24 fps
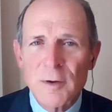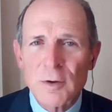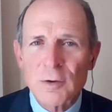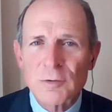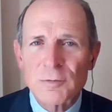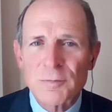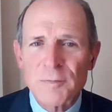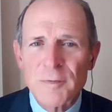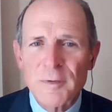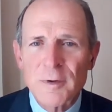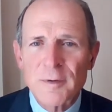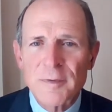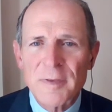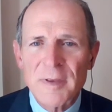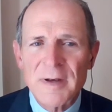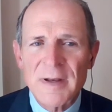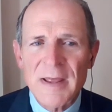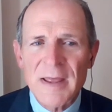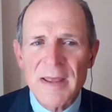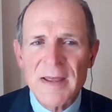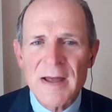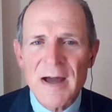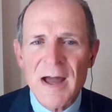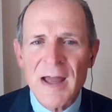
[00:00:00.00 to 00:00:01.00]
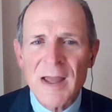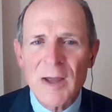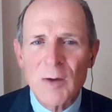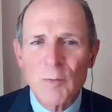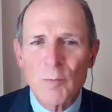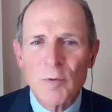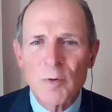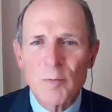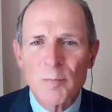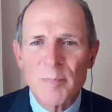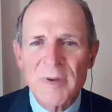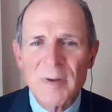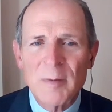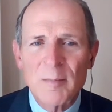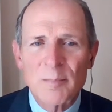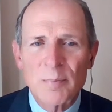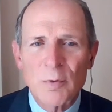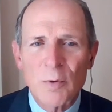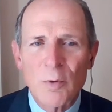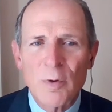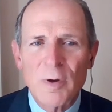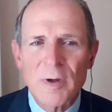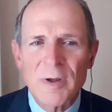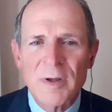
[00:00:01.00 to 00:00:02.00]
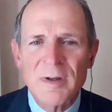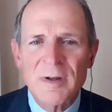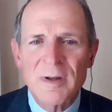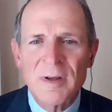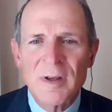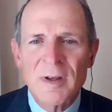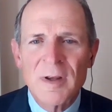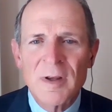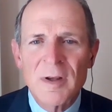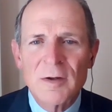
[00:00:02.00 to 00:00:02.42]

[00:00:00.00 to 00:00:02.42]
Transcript: there is fear that AI will be employed